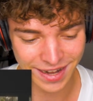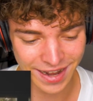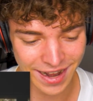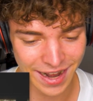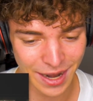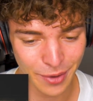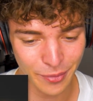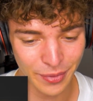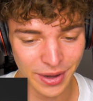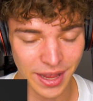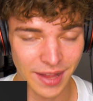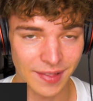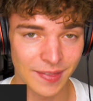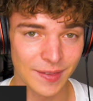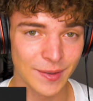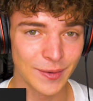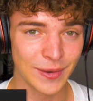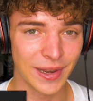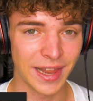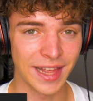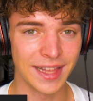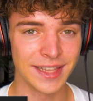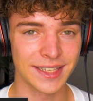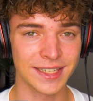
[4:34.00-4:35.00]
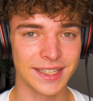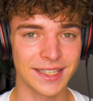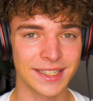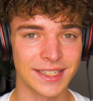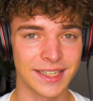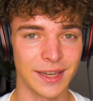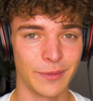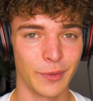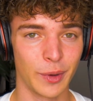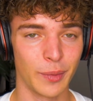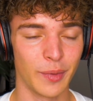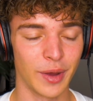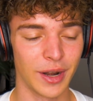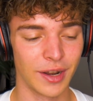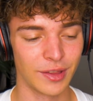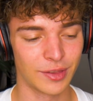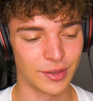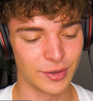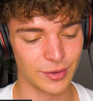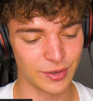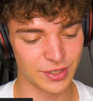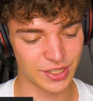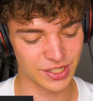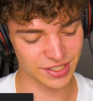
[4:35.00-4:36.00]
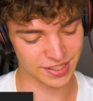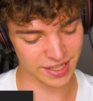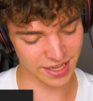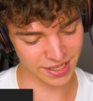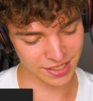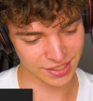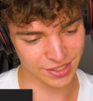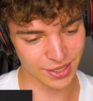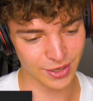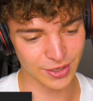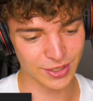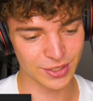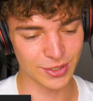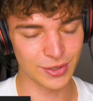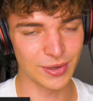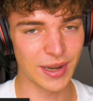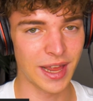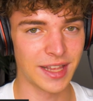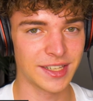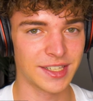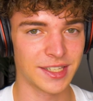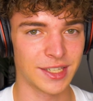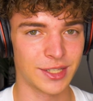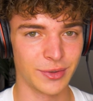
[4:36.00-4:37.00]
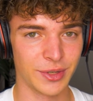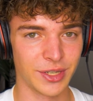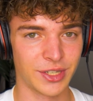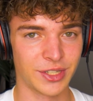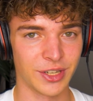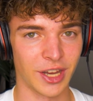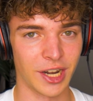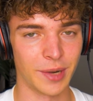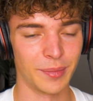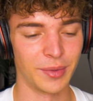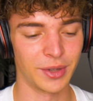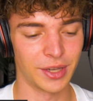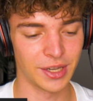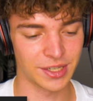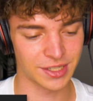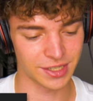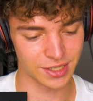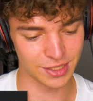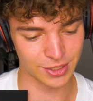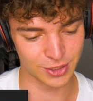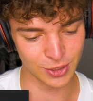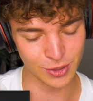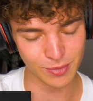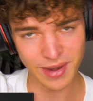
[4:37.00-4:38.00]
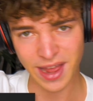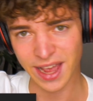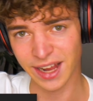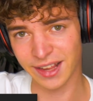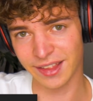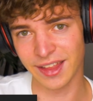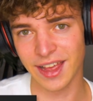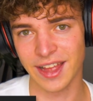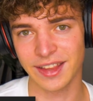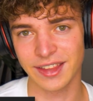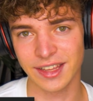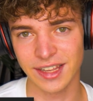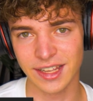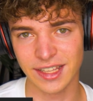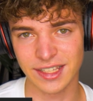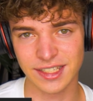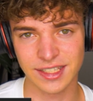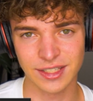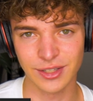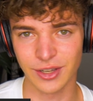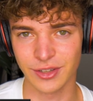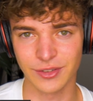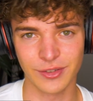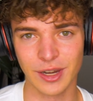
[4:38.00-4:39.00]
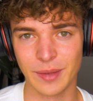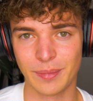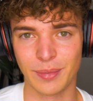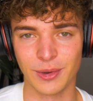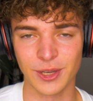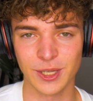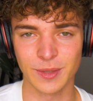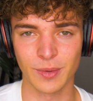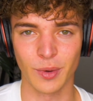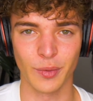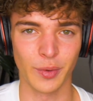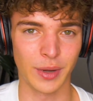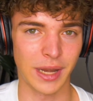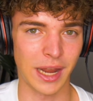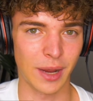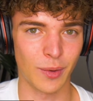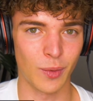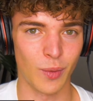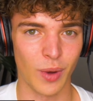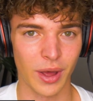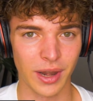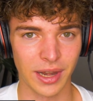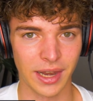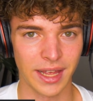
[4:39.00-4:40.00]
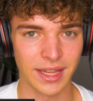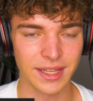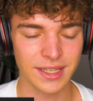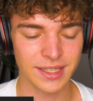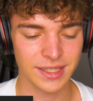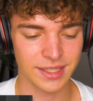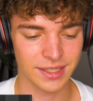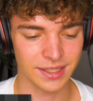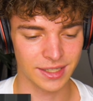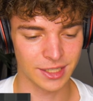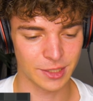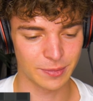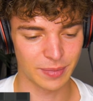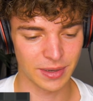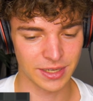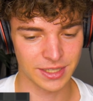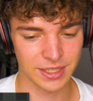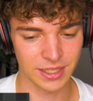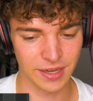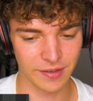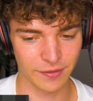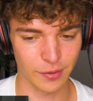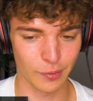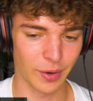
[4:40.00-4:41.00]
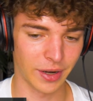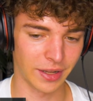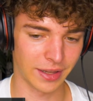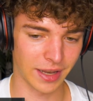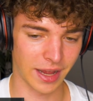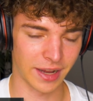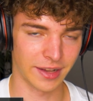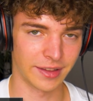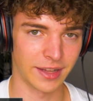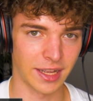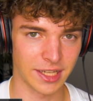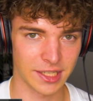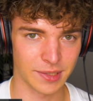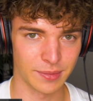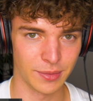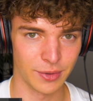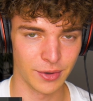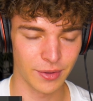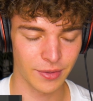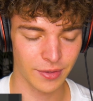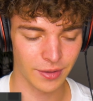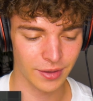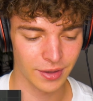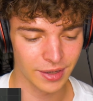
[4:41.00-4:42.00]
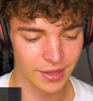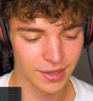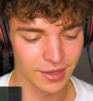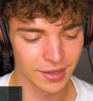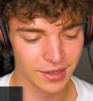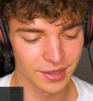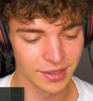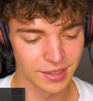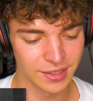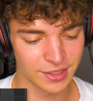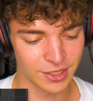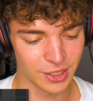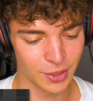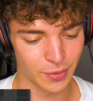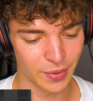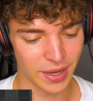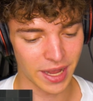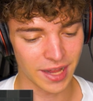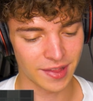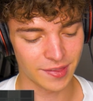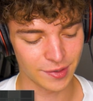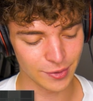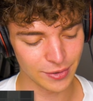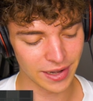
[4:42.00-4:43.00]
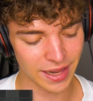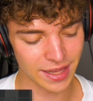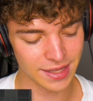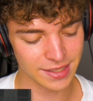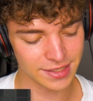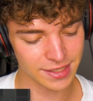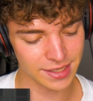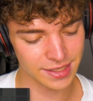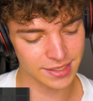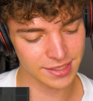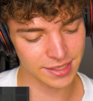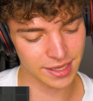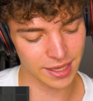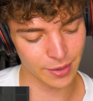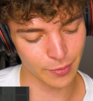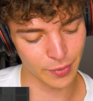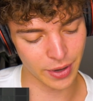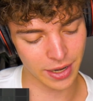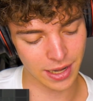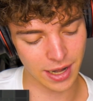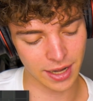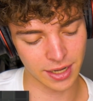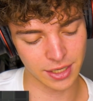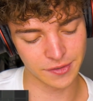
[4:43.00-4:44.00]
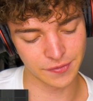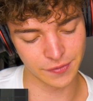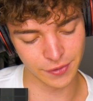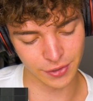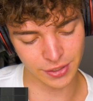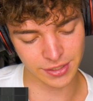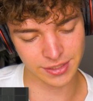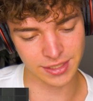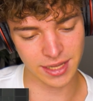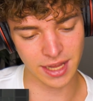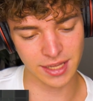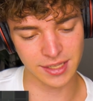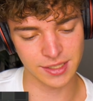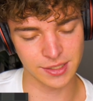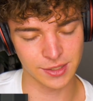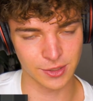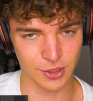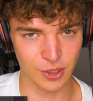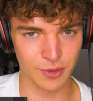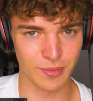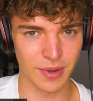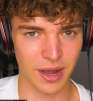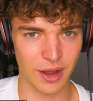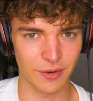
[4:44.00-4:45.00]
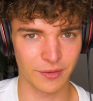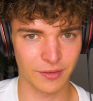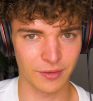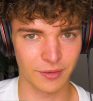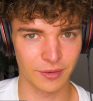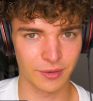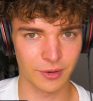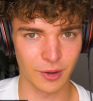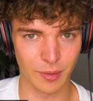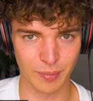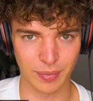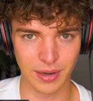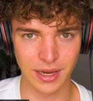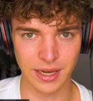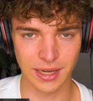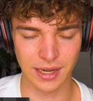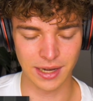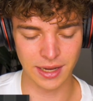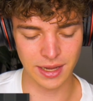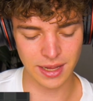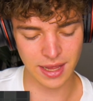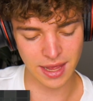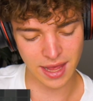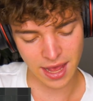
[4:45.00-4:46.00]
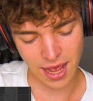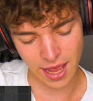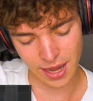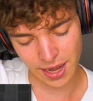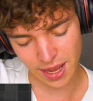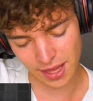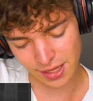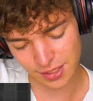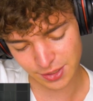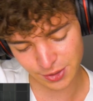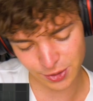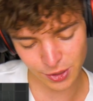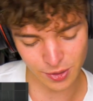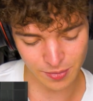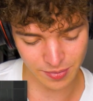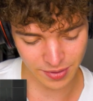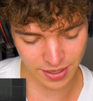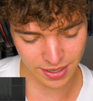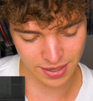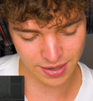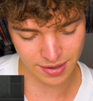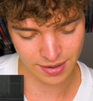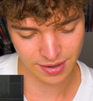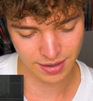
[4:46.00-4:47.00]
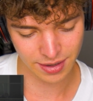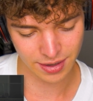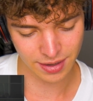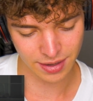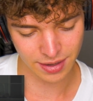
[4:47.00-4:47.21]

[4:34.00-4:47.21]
there and we had 2 lenses, and we wanted to stitch those 2 lenses to each other, because a zoom like that, it's not really possible with like one lens, especially if you want it like that smooth. So we had 2 lenses, and we had like this first lens zoom out completely and then zoomed in.